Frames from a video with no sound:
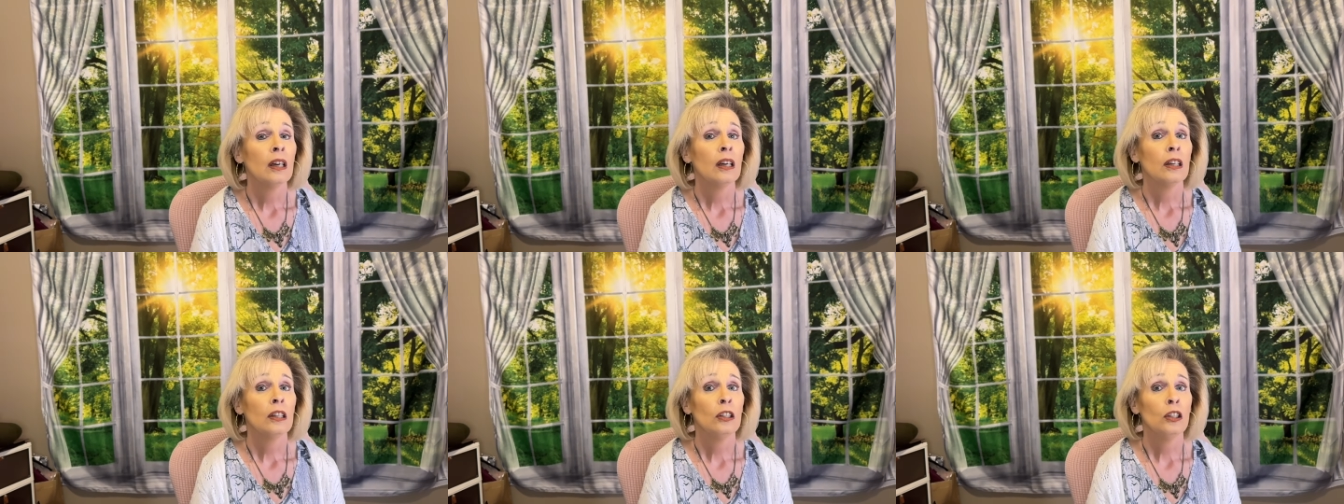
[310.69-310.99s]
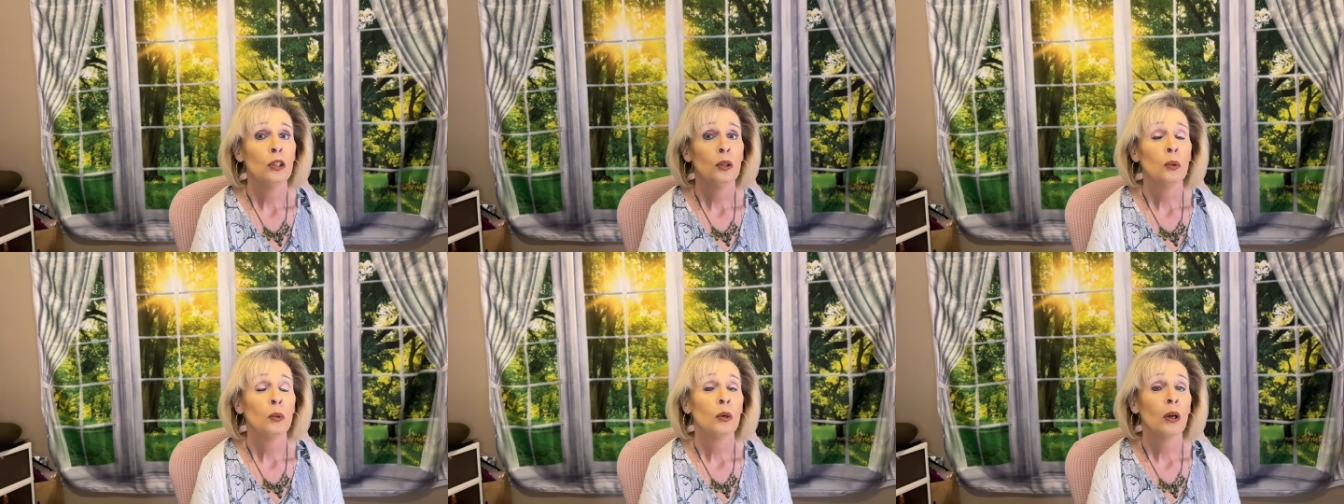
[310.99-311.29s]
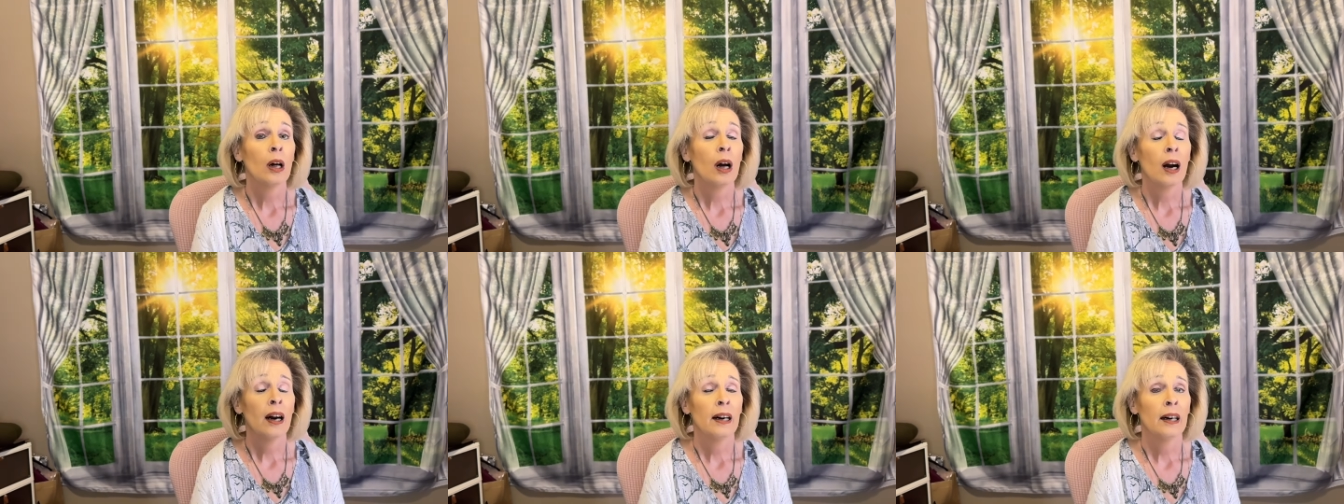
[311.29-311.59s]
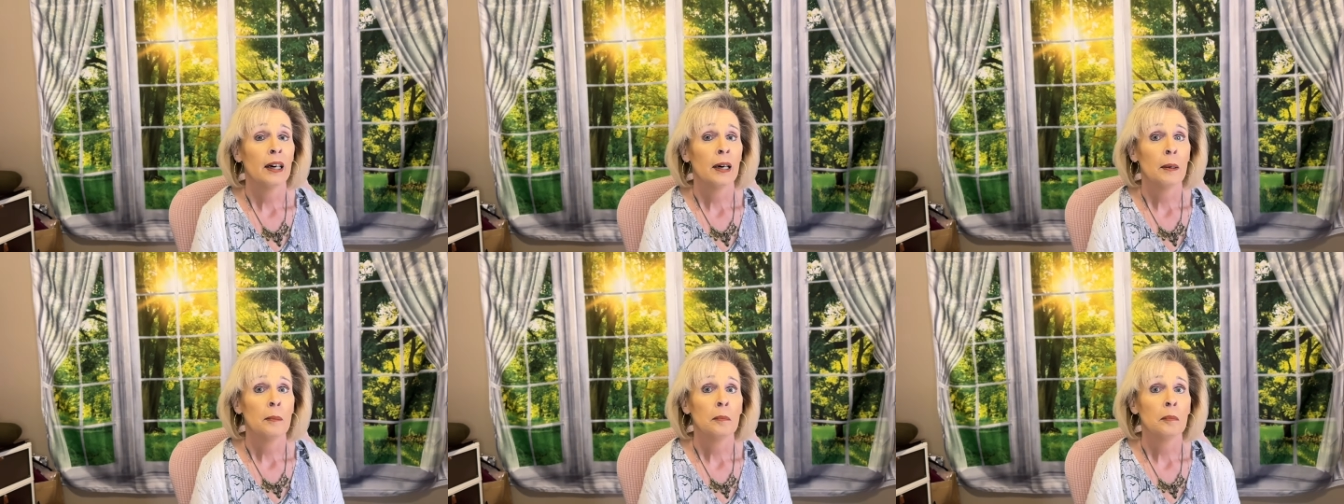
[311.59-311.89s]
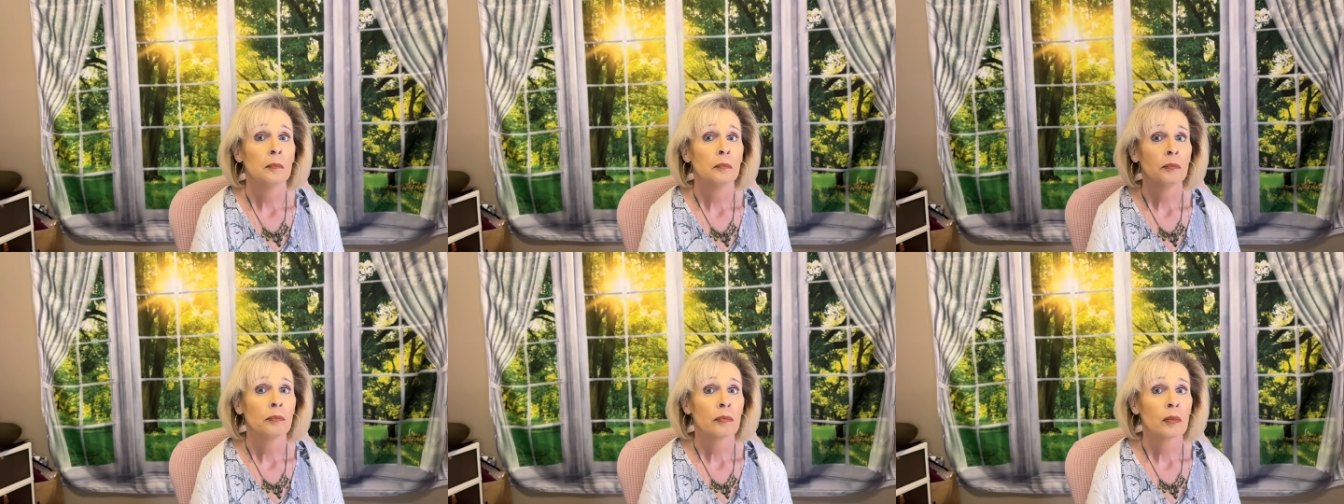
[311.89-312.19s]
you will um,
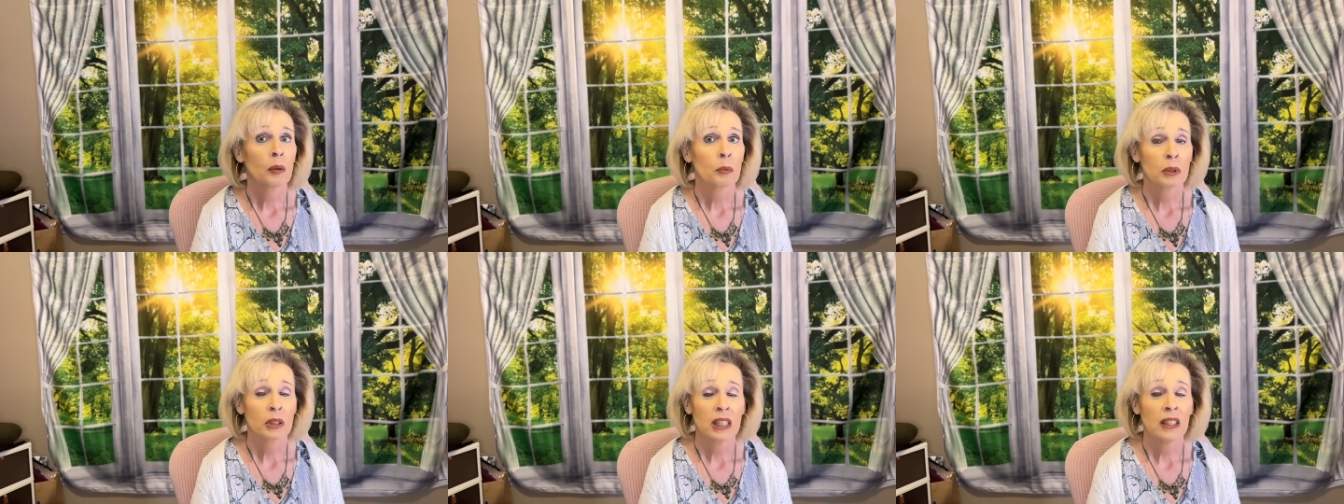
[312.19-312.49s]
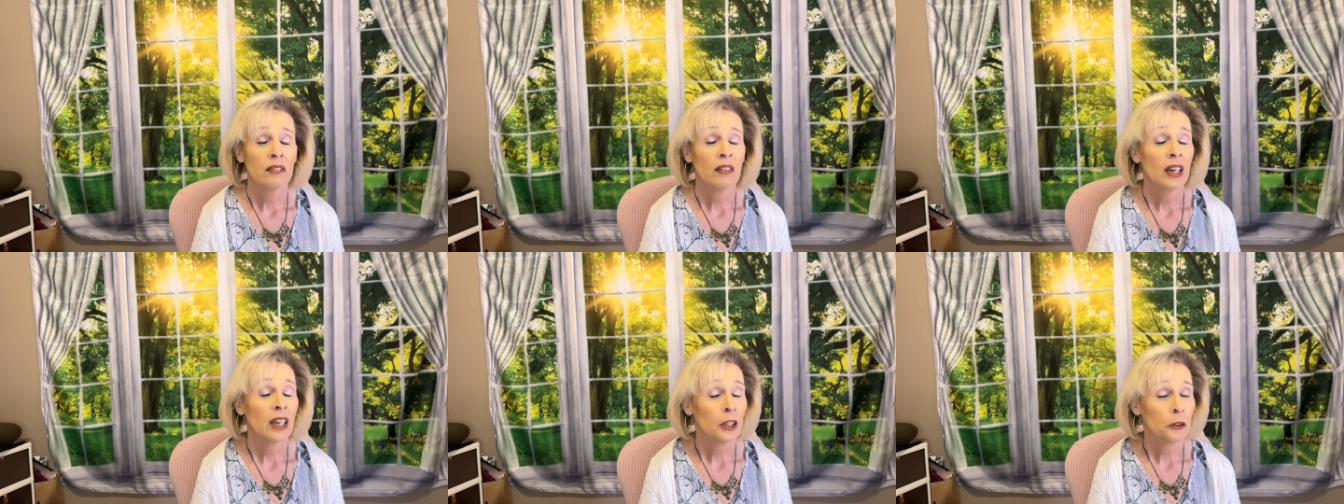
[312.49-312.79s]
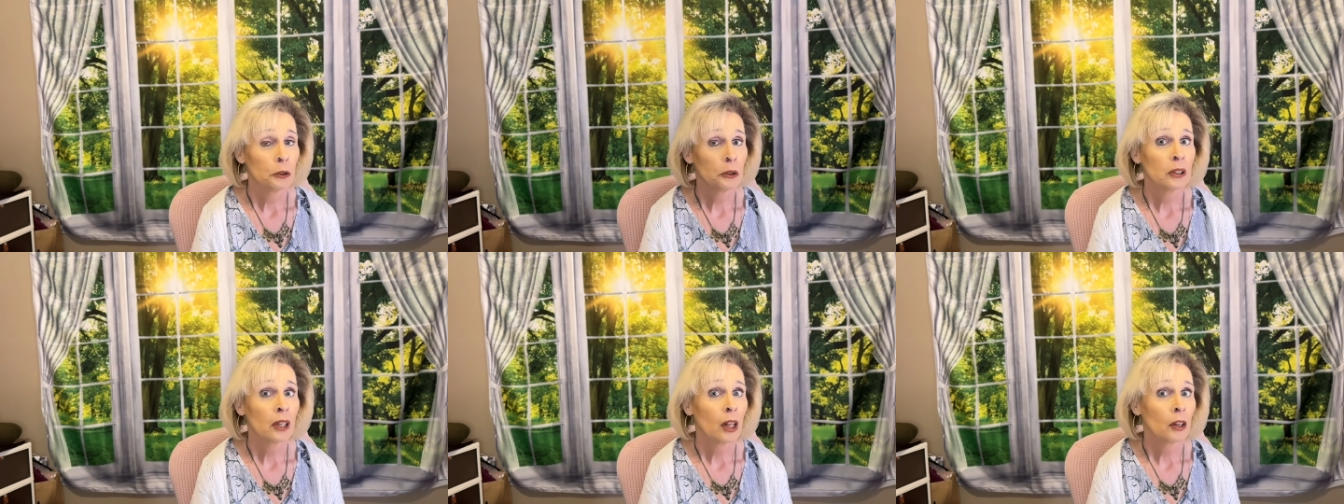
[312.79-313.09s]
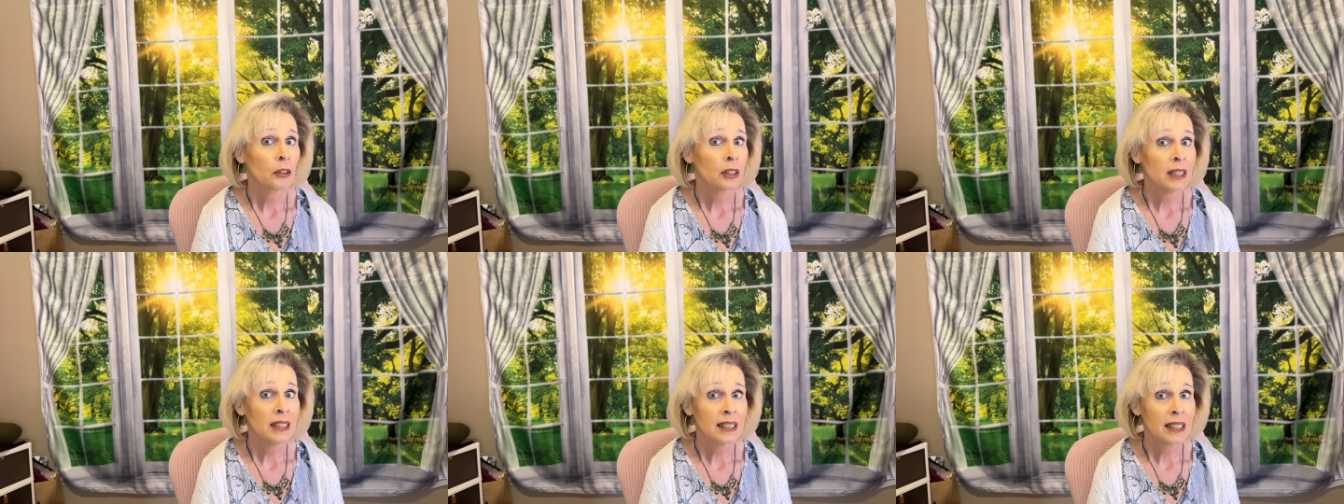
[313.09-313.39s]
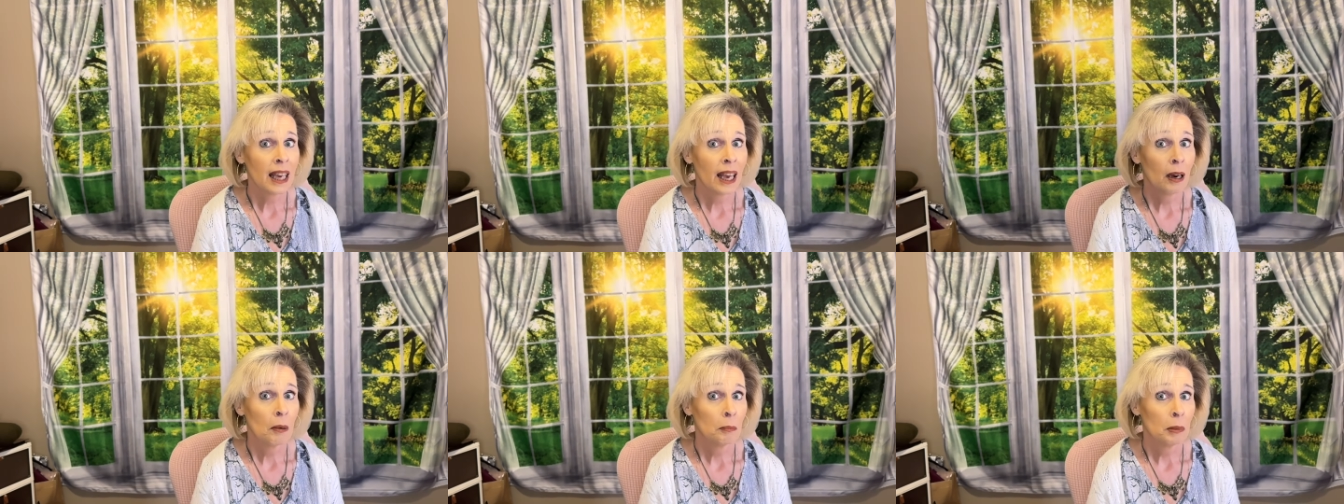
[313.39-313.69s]
receive a $100
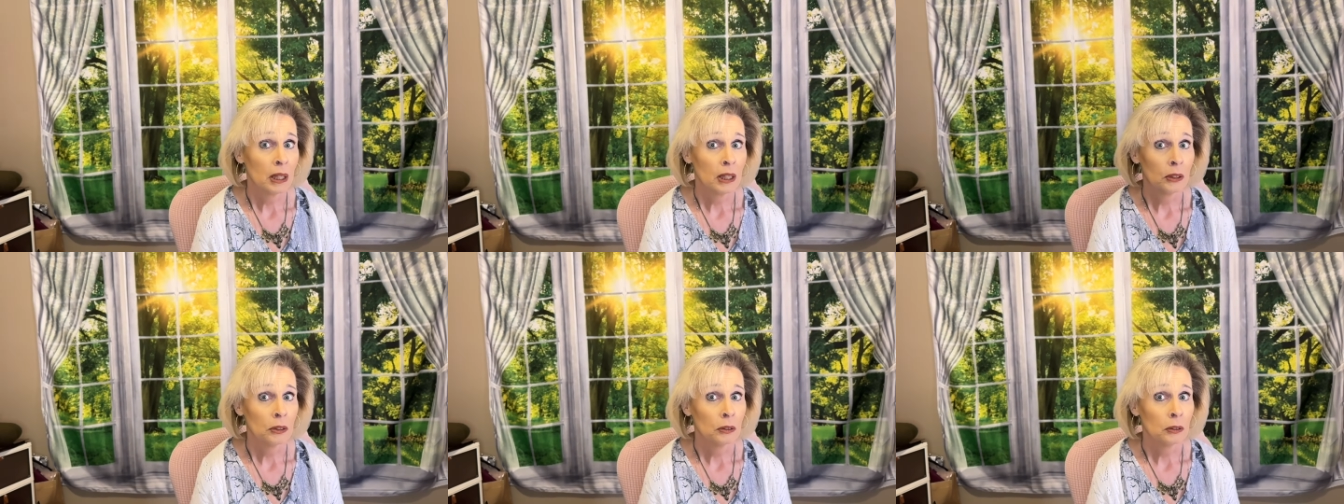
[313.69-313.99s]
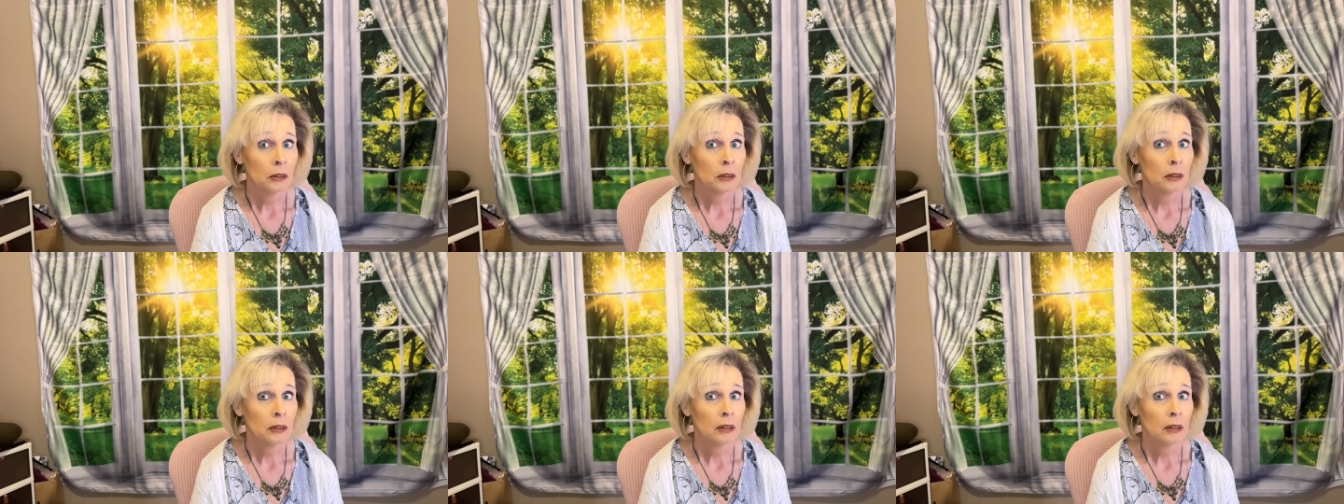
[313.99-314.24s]
discount bundle